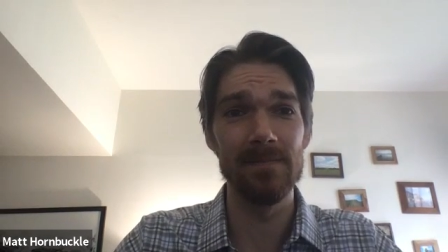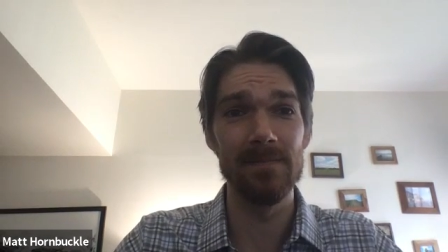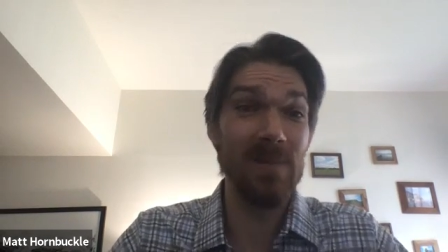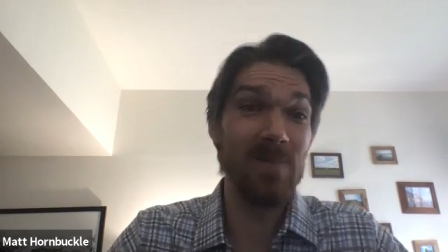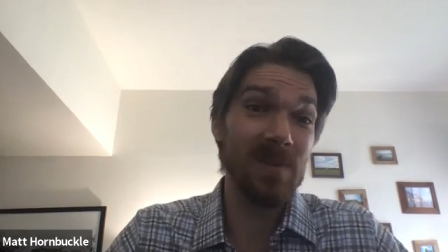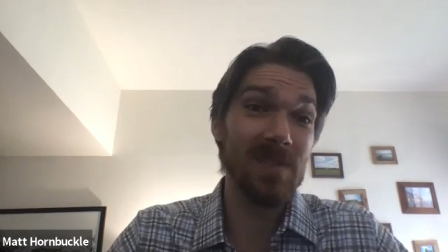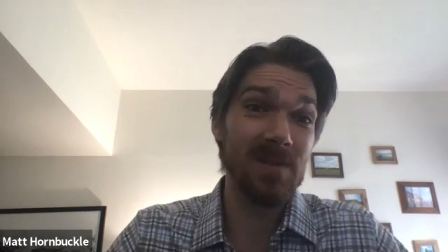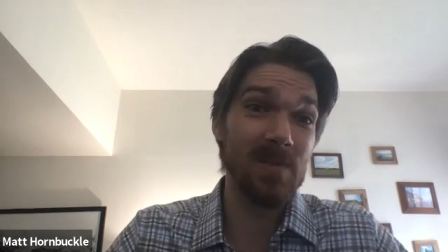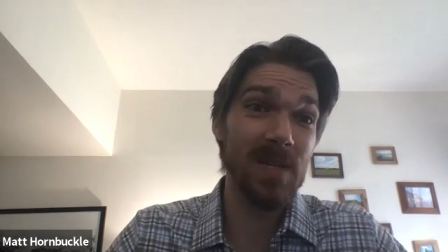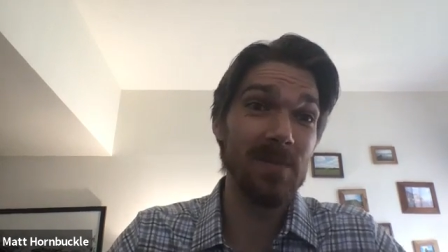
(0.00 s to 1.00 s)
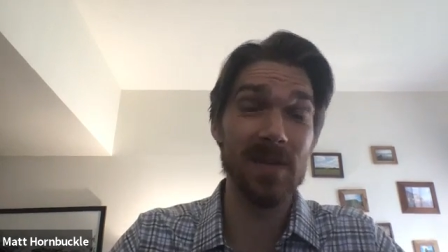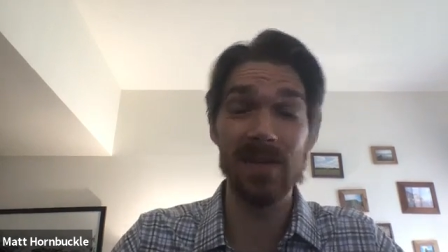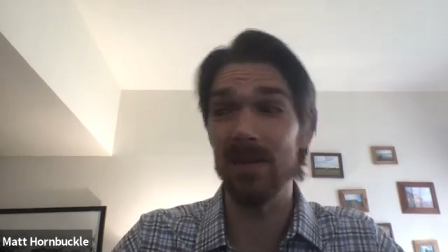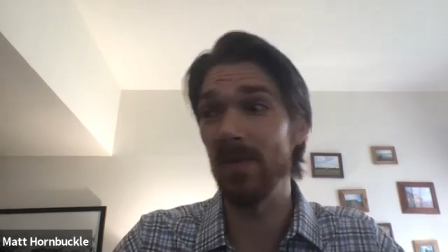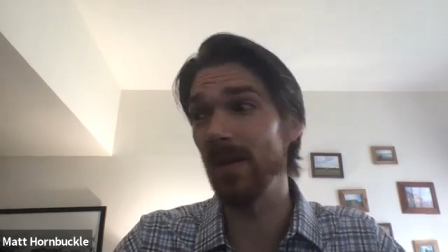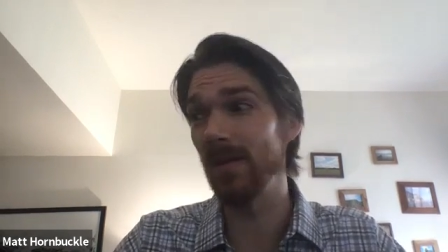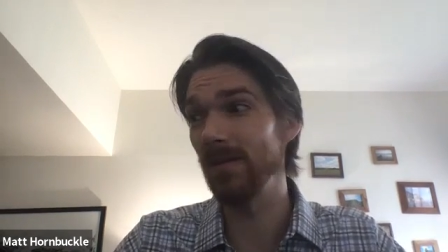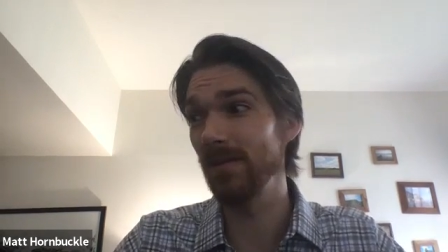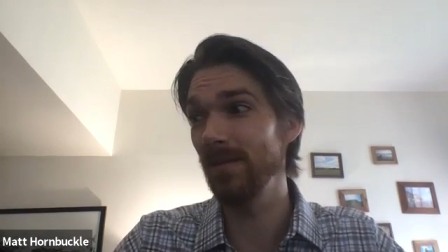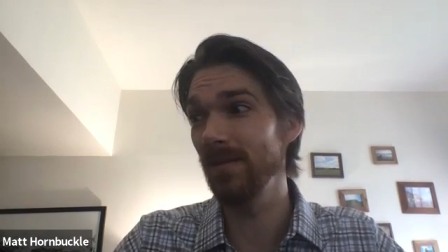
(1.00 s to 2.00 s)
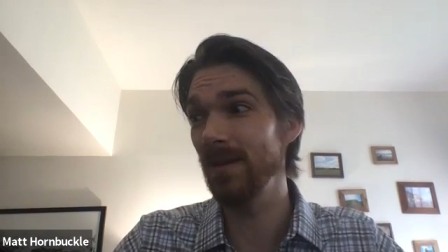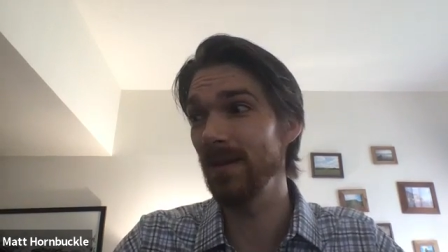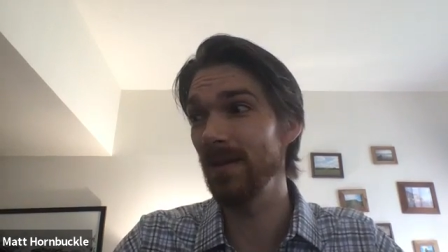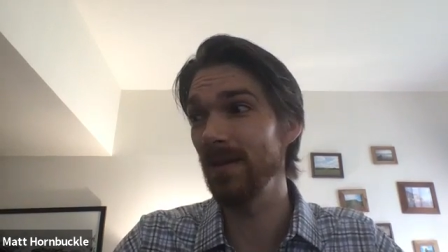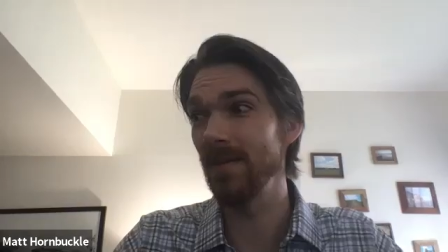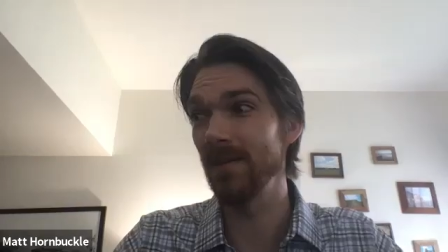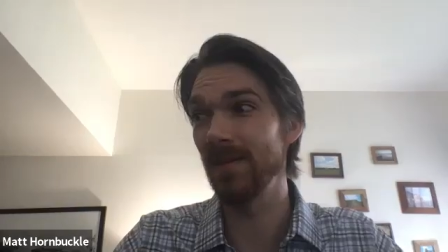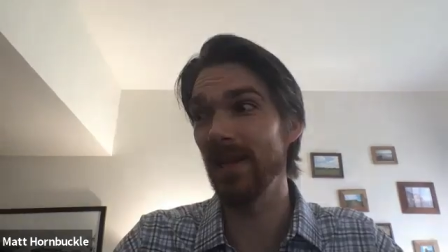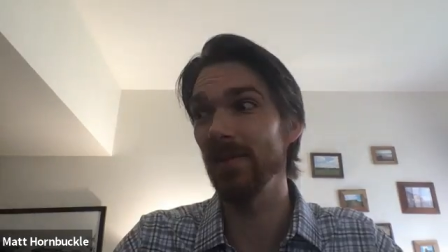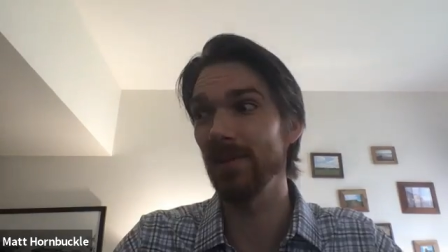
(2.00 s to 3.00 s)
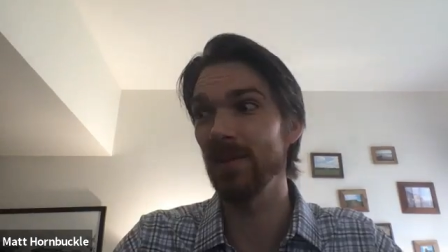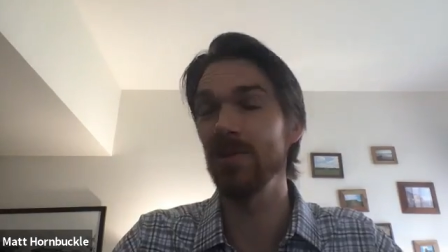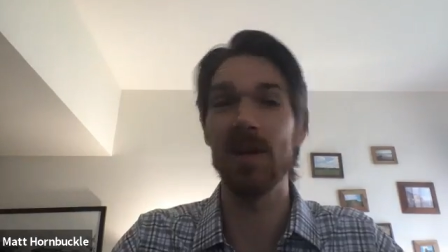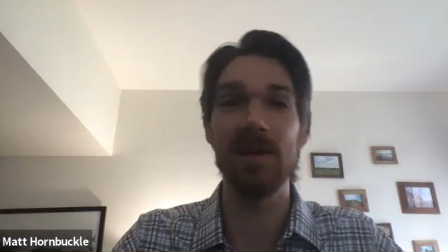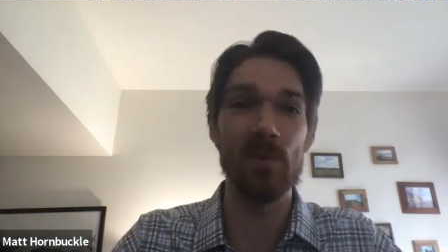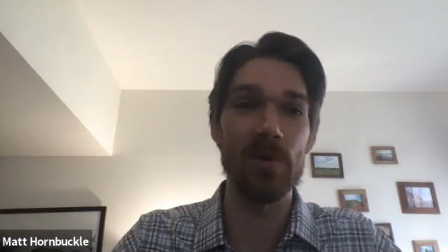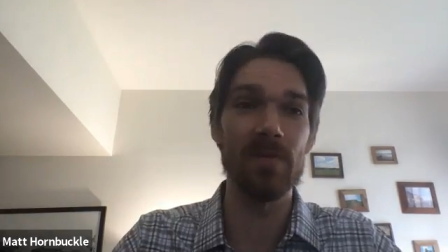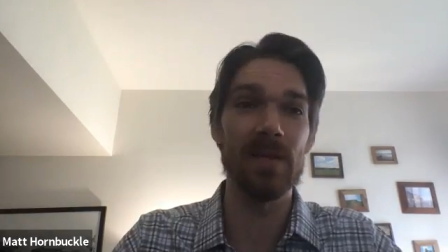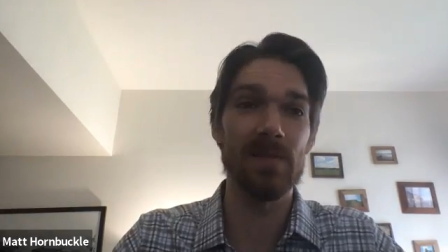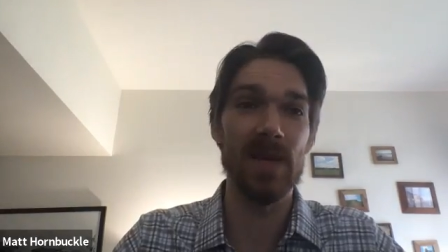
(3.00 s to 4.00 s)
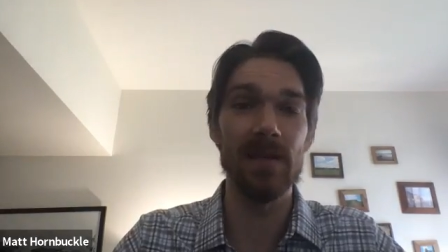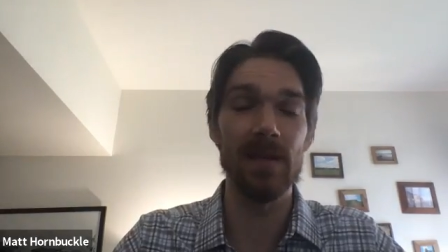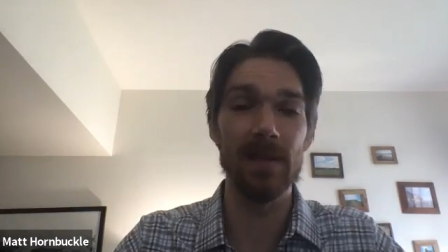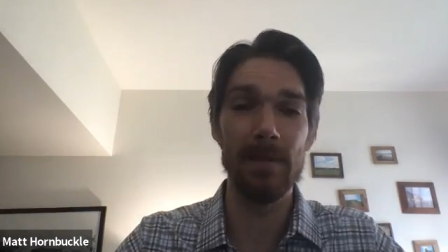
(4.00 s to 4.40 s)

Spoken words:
people are still spending money on things, and I think the sales are going to drive more of that spending.